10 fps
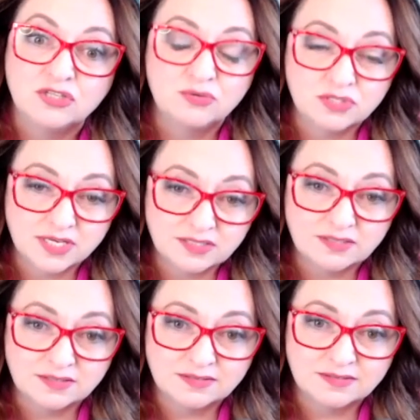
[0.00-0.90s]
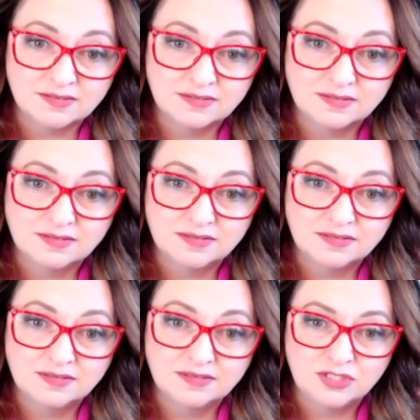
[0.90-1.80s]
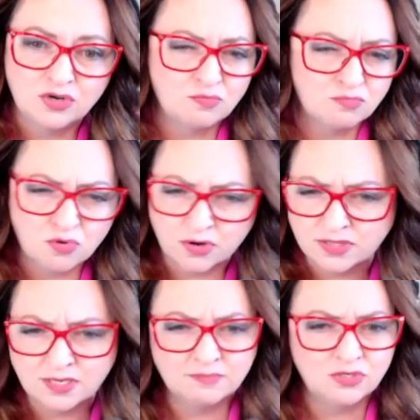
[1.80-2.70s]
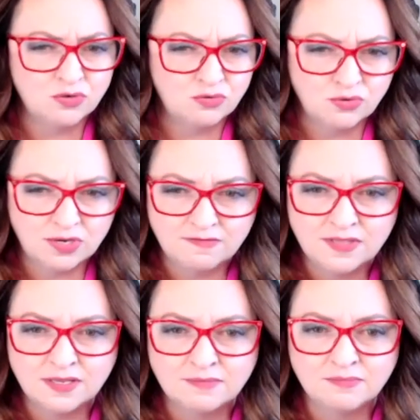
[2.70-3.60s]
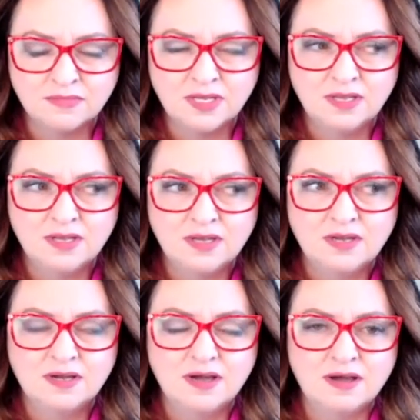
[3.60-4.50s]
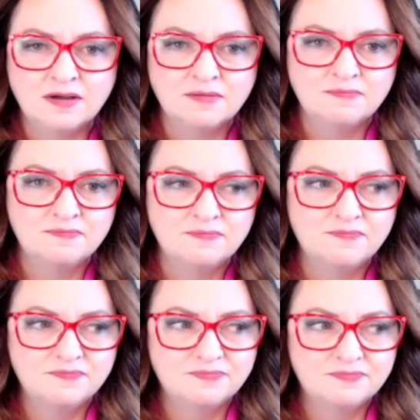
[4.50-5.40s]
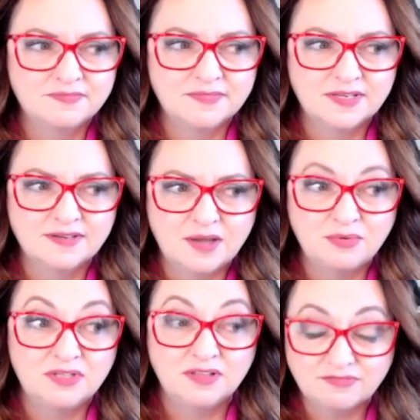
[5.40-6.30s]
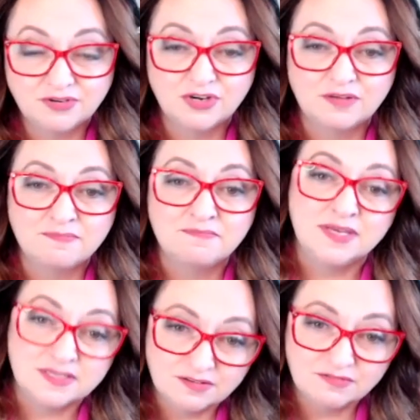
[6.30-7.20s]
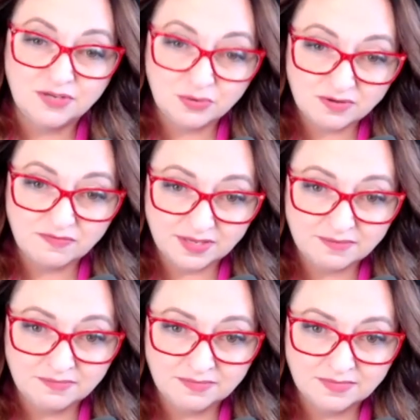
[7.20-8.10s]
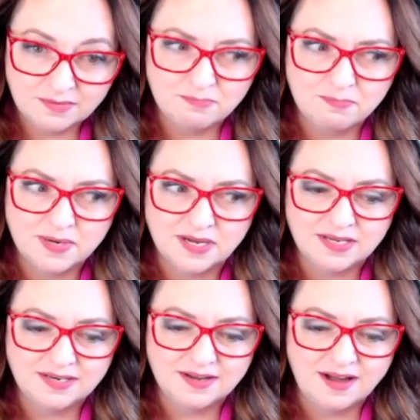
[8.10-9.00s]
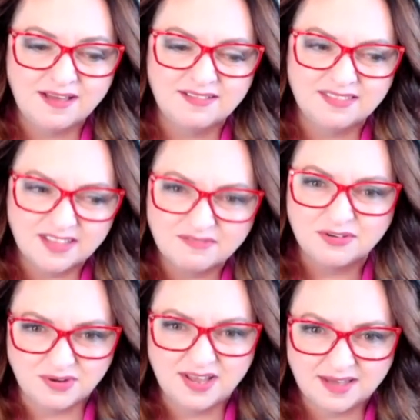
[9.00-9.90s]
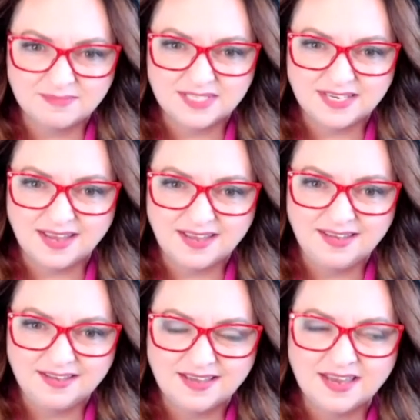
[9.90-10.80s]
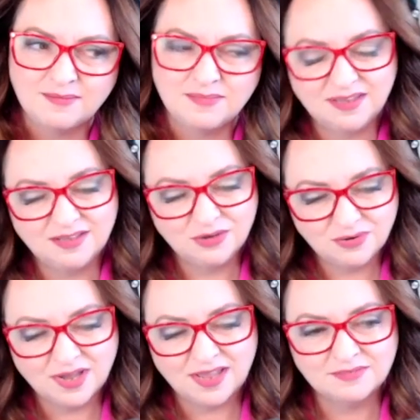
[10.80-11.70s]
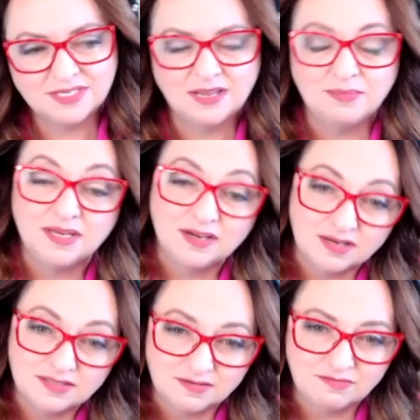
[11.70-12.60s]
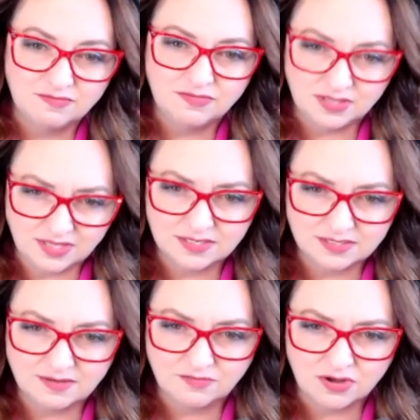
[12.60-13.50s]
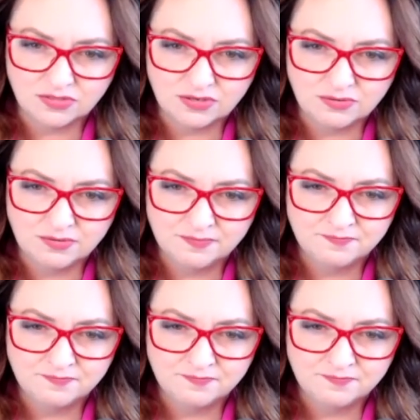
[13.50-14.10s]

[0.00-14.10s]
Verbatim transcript: those lessons. Don't mourn them. Don't grieve them. Um, I would love for her to miss a few of them, but I love who I am today. And I'm who I am today because of the things I've gone through